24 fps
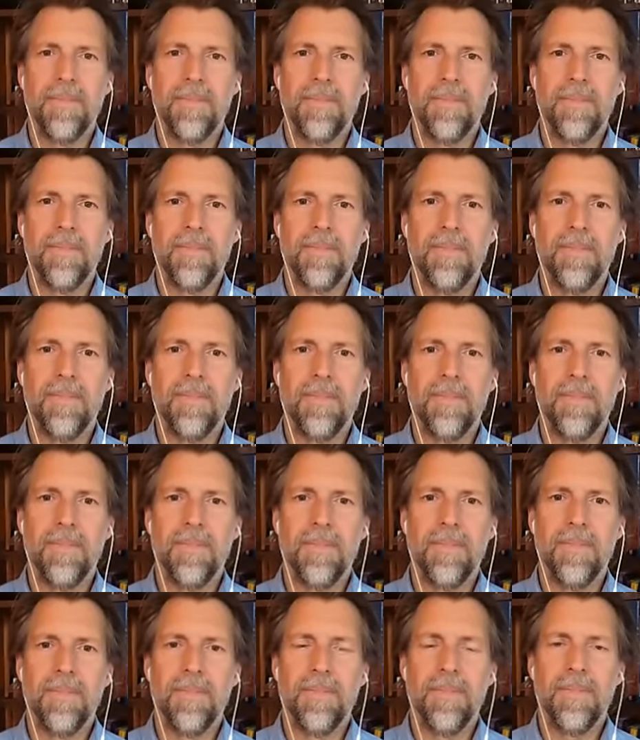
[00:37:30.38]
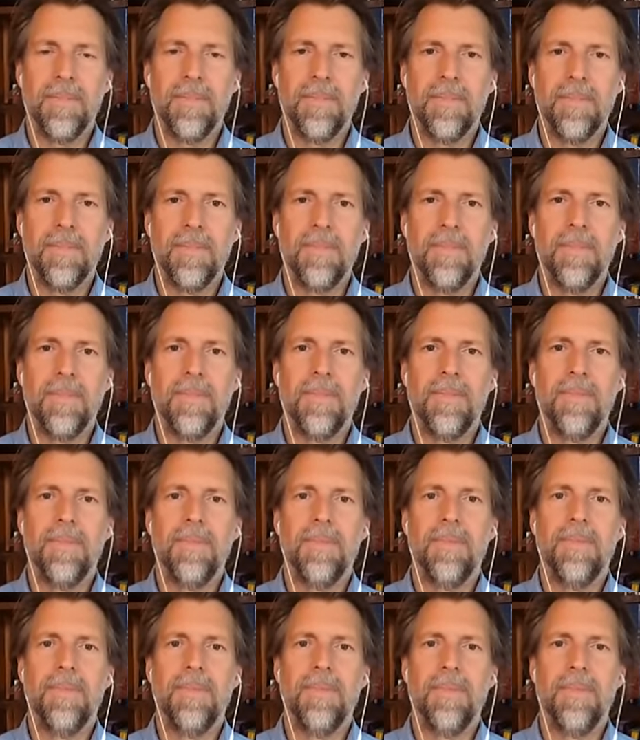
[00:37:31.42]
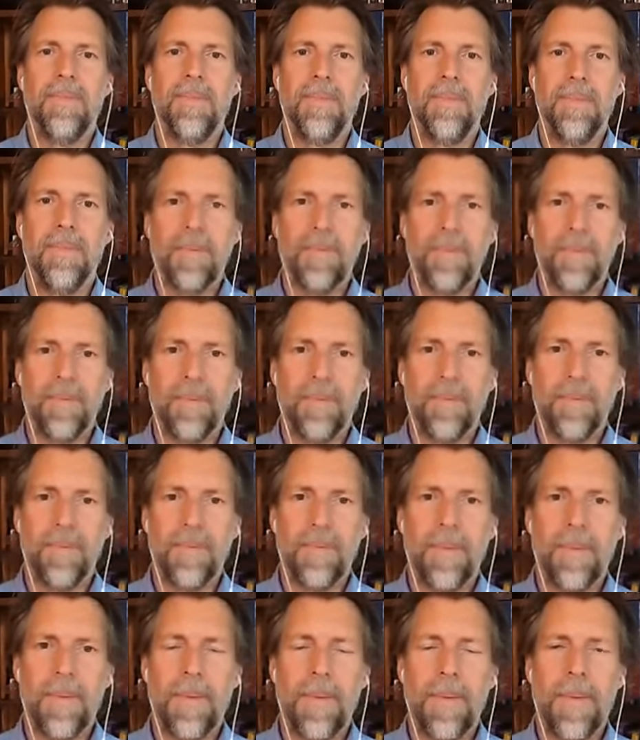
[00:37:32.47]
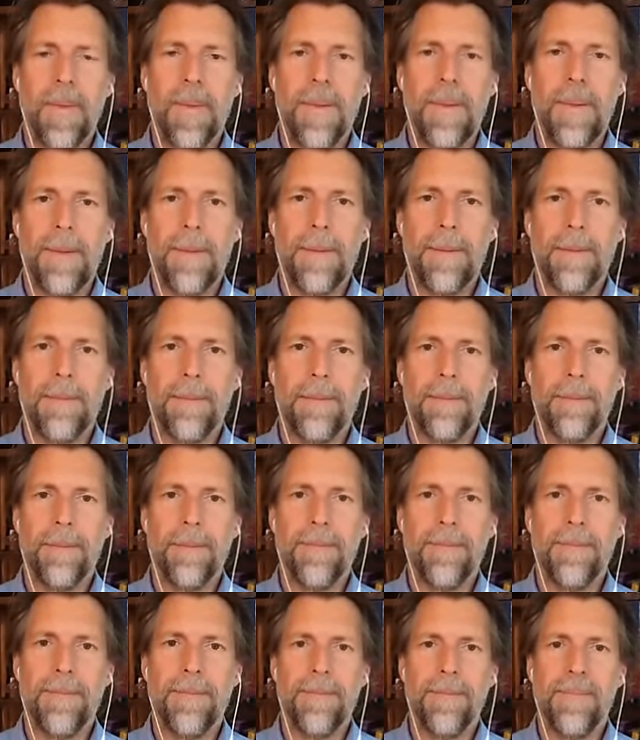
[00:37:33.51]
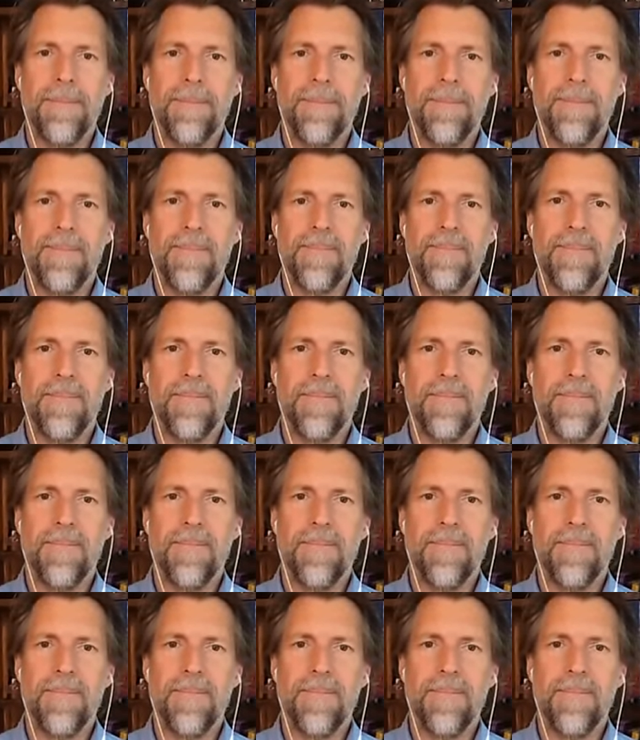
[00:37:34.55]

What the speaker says: [no speech]